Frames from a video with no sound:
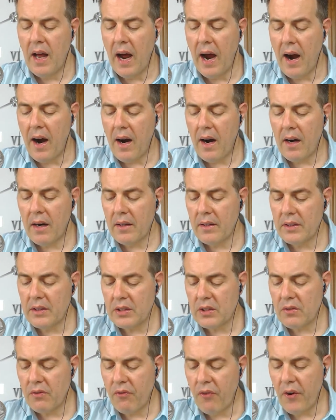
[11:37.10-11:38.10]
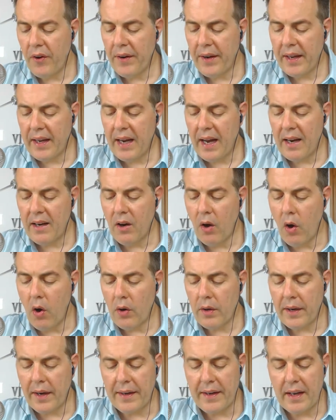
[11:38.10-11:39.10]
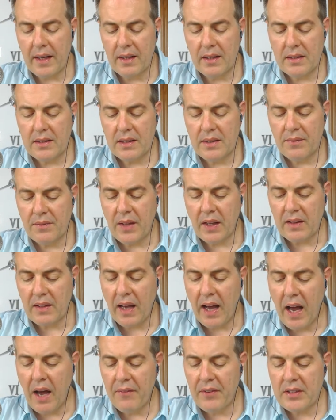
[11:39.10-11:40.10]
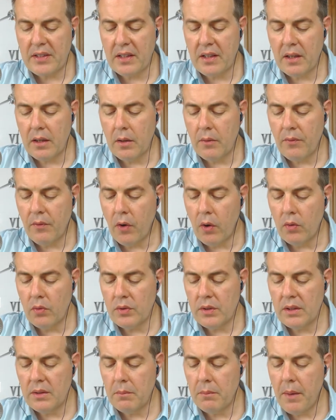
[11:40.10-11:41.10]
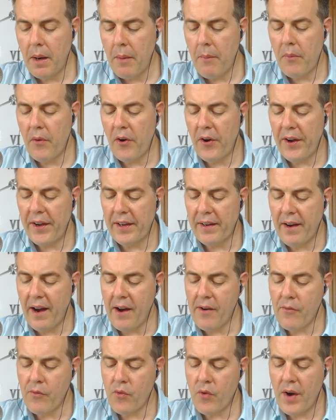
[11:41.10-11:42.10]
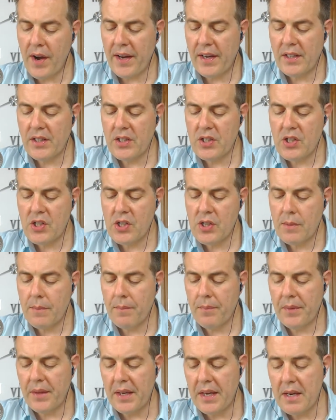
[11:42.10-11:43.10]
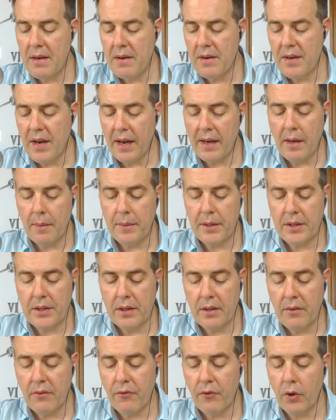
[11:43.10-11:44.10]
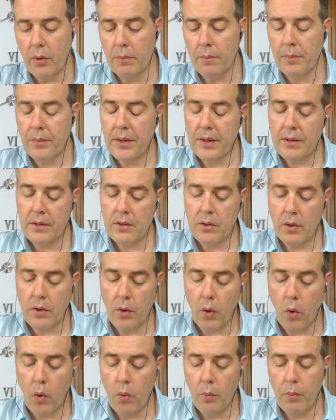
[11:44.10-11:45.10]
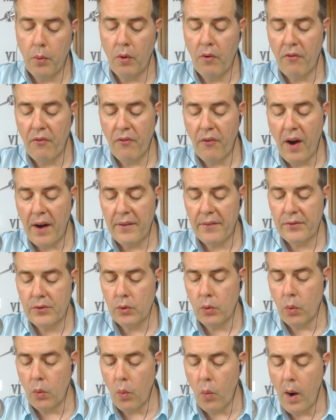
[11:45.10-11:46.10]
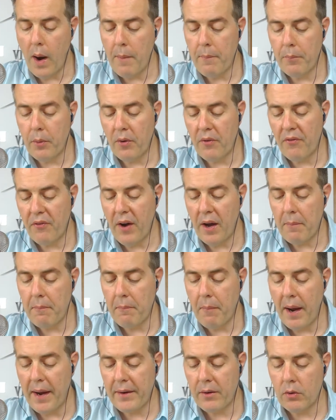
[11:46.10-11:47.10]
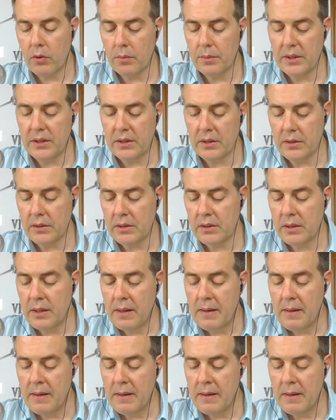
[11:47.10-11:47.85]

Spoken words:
are spherical organelles that have a single bonding membrane and range in diameter from 0.5 to 1.5 micrometers.